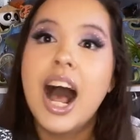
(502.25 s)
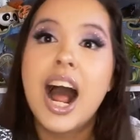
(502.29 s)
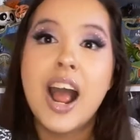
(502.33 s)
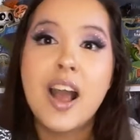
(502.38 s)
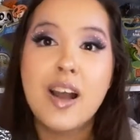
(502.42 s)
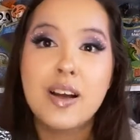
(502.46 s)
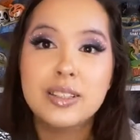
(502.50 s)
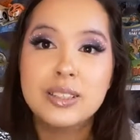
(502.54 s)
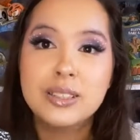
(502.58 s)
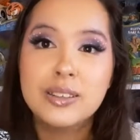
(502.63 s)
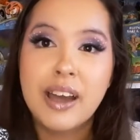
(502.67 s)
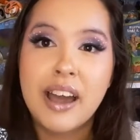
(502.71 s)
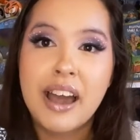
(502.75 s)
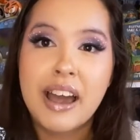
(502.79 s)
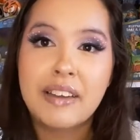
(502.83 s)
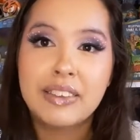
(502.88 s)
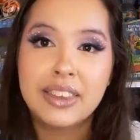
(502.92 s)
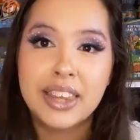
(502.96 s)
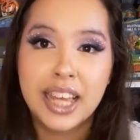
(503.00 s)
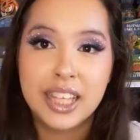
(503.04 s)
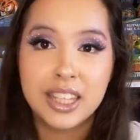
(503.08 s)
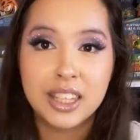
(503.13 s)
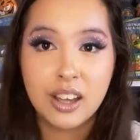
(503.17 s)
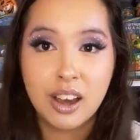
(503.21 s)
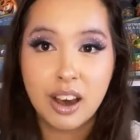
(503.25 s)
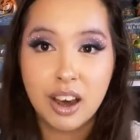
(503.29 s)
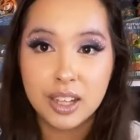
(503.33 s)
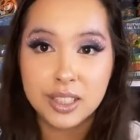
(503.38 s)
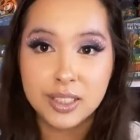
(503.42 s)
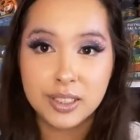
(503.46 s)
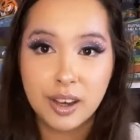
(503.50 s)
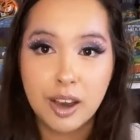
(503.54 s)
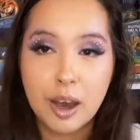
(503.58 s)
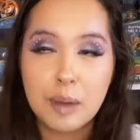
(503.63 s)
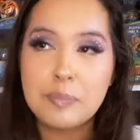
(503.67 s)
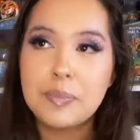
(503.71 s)
I also have like the
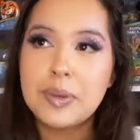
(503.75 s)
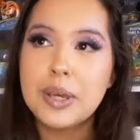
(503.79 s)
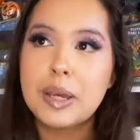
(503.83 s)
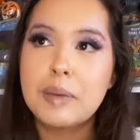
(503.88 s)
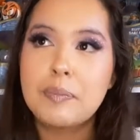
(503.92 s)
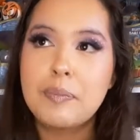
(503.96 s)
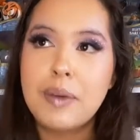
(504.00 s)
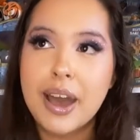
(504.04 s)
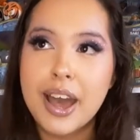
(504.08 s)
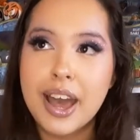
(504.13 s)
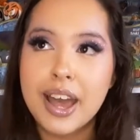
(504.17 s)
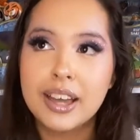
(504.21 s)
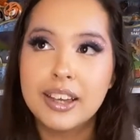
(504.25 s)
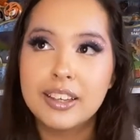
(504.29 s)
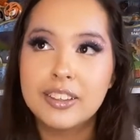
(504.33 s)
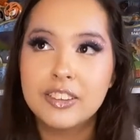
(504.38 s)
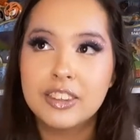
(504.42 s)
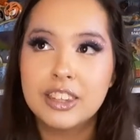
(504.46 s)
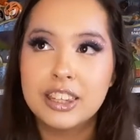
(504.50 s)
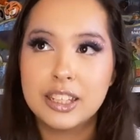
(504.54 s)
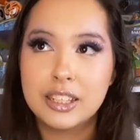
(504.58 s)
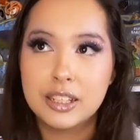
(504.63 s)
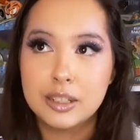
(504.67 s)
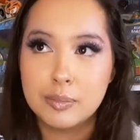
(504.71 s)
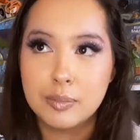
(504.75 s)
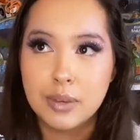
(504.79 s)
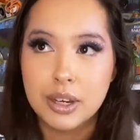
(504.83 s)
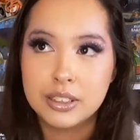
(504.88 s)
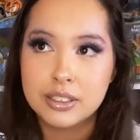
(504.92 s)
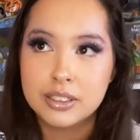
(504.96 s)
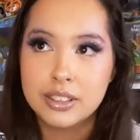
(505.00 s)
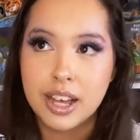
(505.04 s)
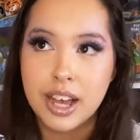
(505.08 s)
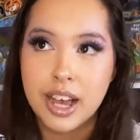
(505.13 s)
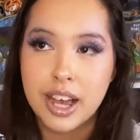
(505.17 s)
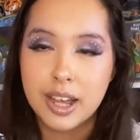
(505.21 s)
Hot Topic bag, the
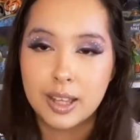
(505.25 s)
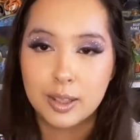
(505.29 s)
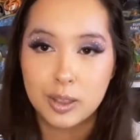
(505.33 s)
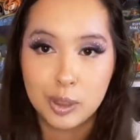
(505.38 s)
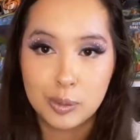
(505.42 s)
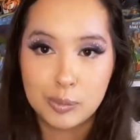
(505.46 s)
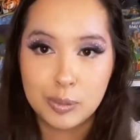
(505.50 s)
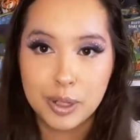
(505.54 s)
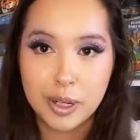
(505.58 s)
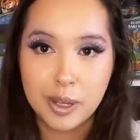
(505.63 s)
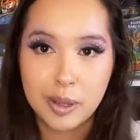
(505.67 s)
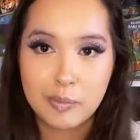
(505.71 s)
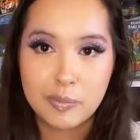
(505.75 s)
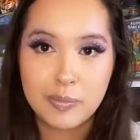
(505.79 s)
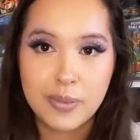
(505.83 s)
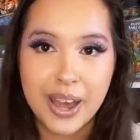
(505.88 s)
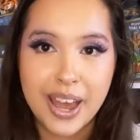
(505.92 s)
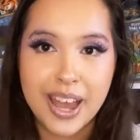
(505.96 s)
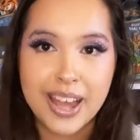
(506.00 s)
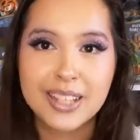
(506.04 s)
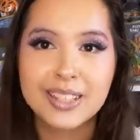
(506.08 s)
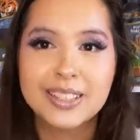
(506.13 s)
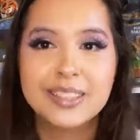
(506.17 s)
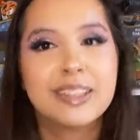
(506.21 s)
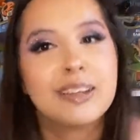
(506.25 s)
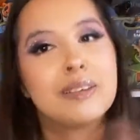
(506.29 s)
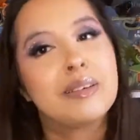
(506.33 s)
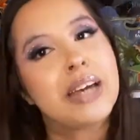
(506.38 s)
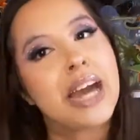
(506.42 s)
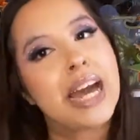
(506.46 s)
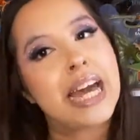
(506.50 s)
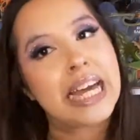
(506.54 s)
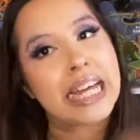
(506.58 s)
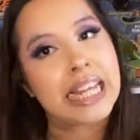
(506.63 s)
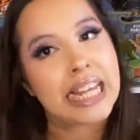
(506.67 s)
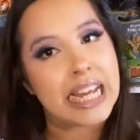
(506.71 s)
Monster High aluminum bag, so I'm
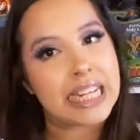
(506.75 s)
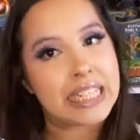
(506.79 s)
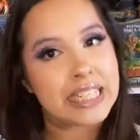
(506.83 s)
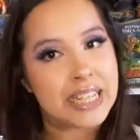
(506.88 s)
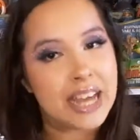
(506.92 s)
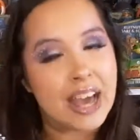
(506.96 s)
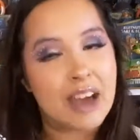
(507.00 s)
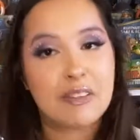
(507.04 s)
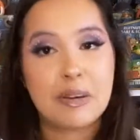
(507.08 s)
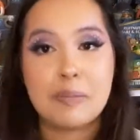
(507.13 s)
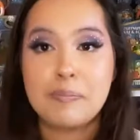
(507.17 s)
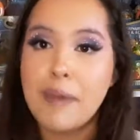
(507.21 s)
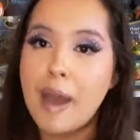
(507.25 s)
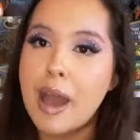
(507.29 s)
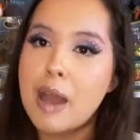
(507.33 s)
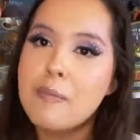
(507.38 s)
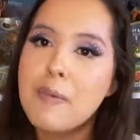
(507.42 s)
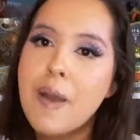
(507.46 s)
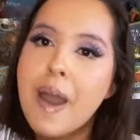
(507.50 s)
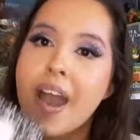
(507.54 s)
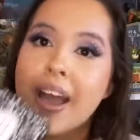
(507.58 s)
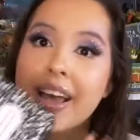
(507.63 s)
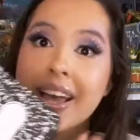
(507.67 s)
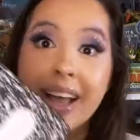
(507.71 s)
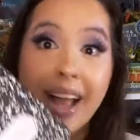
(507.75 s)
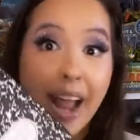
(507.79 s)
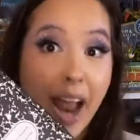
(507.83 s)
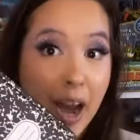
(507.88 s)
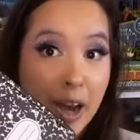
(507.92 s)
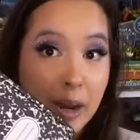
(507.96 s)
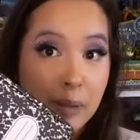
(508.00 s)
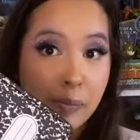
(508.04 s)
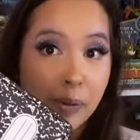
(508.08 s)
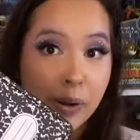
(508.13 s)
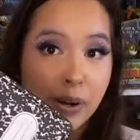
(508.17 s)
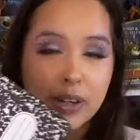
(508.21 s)
kind of glad to have a backpack
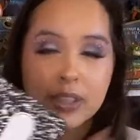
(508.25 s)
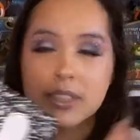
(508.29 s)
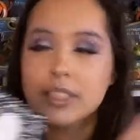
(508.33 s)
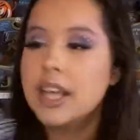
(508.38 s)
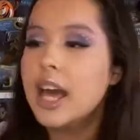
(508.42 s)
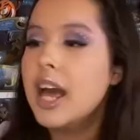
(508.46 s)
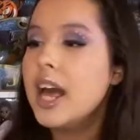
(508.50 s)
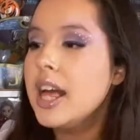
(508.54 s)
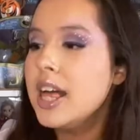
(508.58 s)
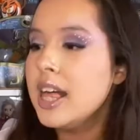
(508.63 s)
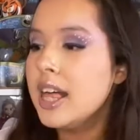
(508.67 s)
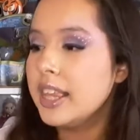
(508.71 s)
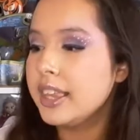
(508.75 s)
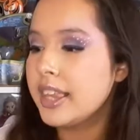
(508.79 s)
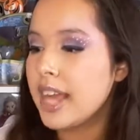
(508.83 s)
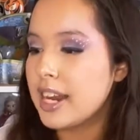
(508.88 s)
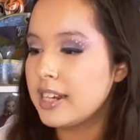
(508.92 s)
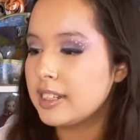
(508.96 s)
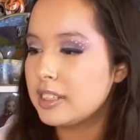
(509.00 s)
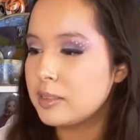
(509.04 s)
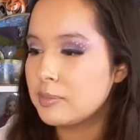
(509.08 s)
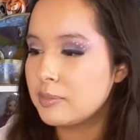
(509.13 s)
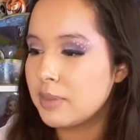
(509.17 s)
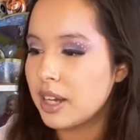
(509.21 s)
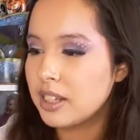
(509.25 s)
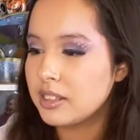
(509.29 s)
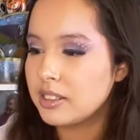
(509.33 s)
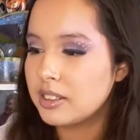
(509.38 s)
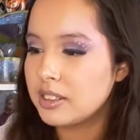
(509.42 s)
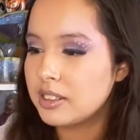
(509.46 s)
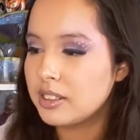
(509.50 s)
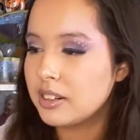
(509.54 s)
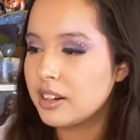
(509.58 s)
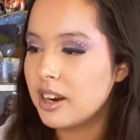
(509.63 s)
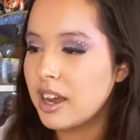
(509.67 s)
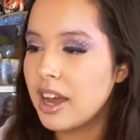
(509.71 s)
and a purse that is
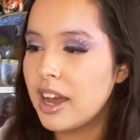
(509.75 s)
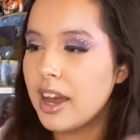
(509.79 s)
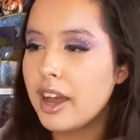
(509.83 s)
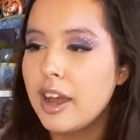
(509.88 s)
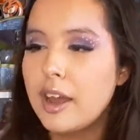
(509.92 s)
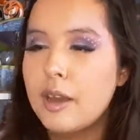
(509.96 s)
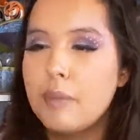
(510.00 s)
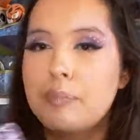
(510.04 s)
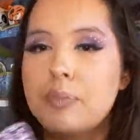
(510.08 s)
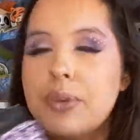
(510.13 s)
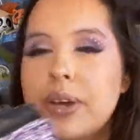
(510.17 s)
Monster High.